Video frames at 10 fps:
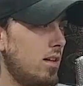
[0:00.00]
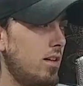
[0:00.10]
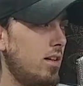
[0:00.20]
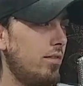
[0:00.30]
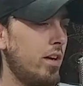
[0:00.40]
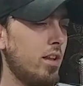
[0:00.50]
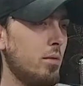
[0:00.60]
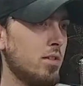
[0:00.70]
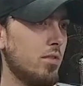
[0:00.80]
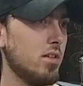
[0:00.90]
If anything,
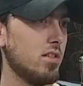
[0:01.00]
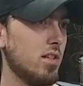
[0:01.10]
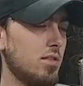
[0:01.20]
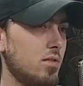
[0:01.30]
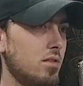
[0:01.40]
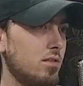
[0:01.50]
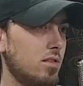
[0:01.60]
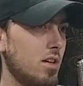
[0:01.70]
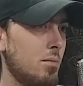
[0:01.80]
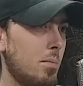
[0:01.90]
it wasn't very successful,
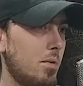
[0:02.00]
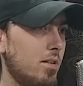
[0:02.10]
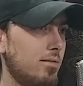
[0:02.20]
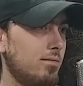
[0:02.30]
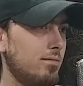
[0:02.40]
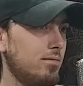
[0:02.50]
because I don't remember it.